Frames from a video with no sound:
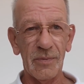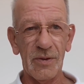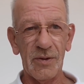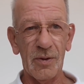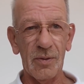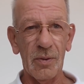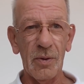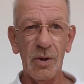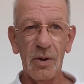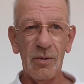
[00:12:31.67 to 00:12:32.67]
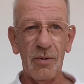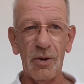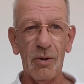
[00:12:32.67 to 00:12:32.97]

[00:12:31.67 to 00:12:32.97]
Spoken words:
So the